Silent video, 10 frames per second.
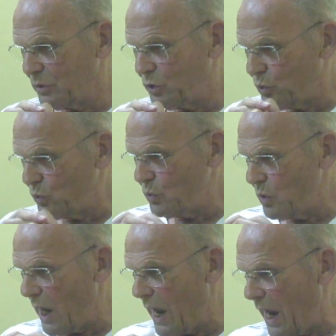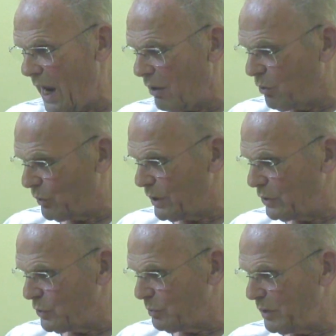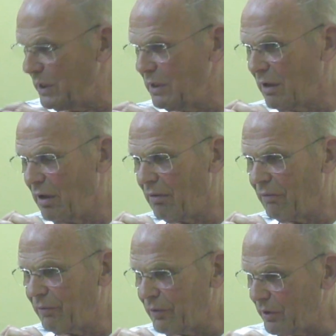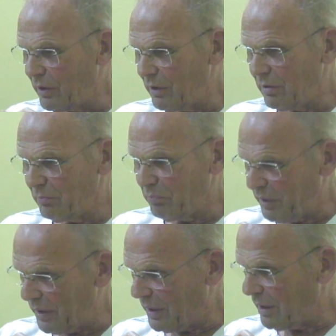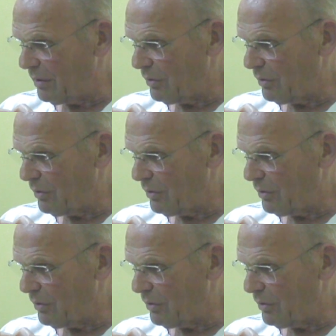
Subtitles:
do, according to me, a very big,